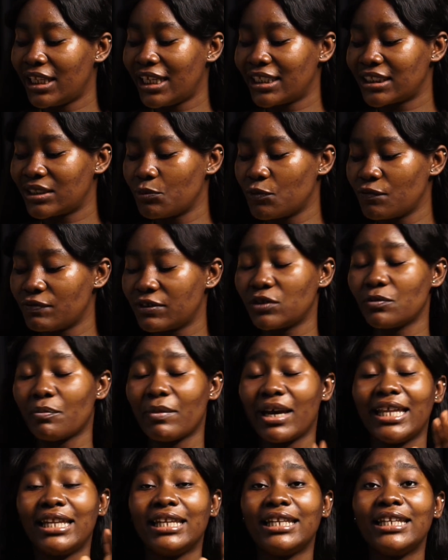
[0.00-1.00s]
let's move to
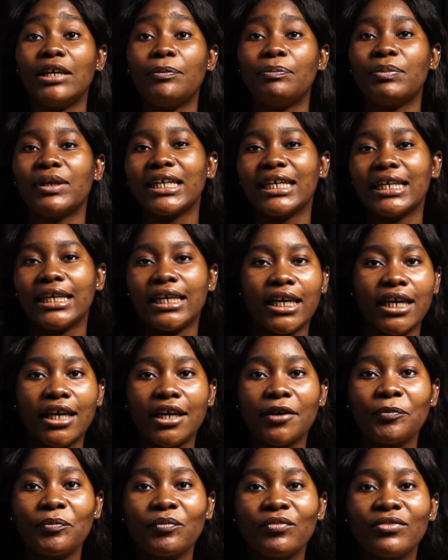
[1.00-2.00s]
my lip
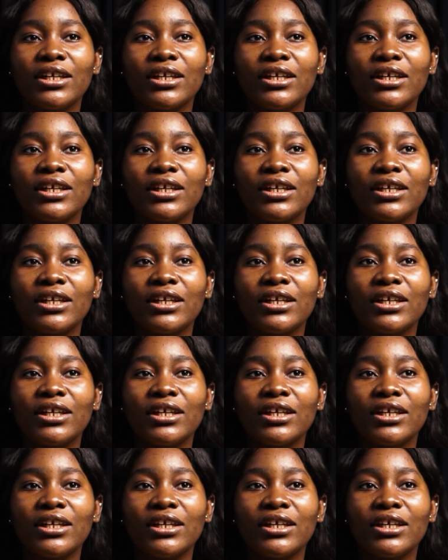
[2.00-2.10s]
care.